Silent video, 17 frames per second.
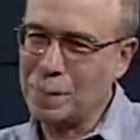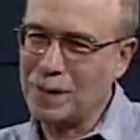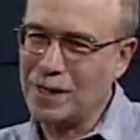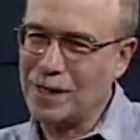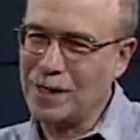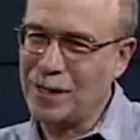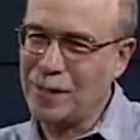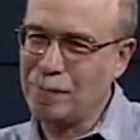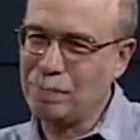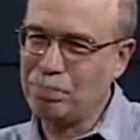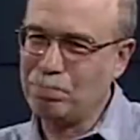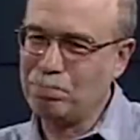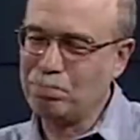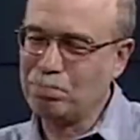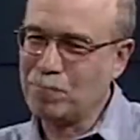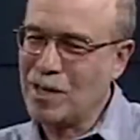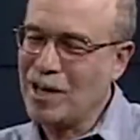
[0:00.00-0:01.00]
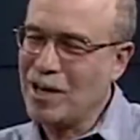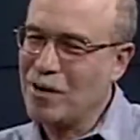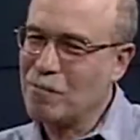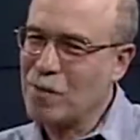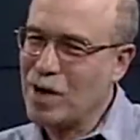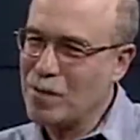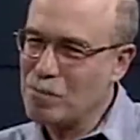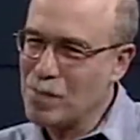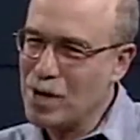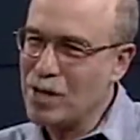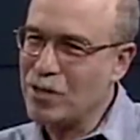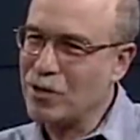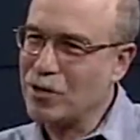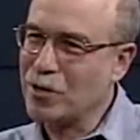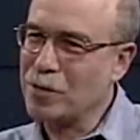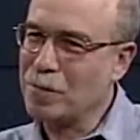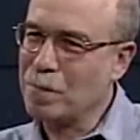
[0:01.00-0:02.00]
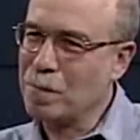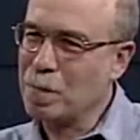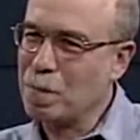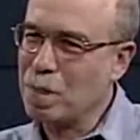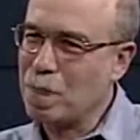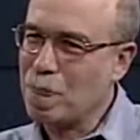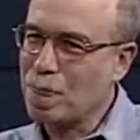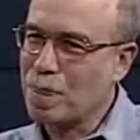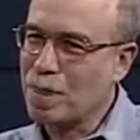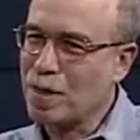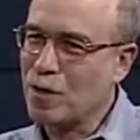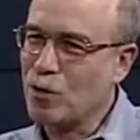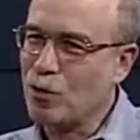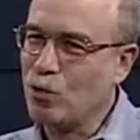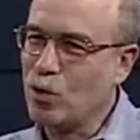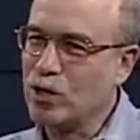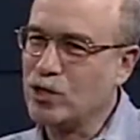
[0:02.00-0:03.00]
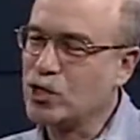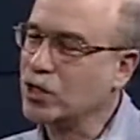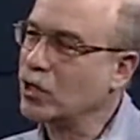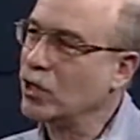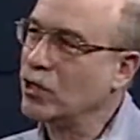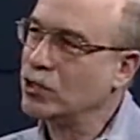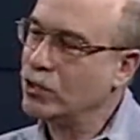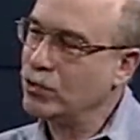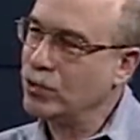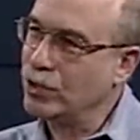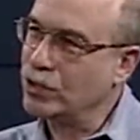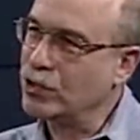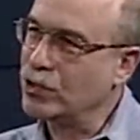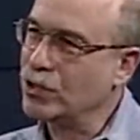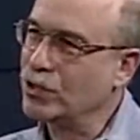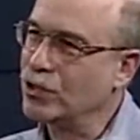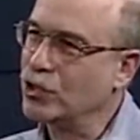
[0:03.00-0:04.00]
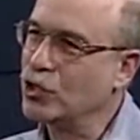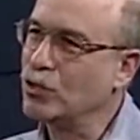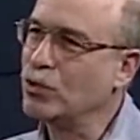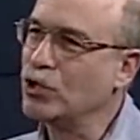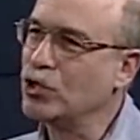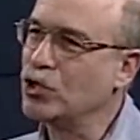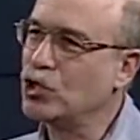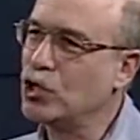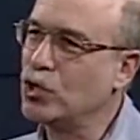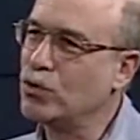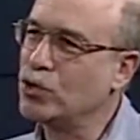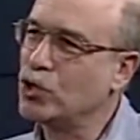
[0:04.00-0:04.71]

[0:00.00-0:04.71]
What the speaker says: Television. He pointed out that the rise of the political right, visible since the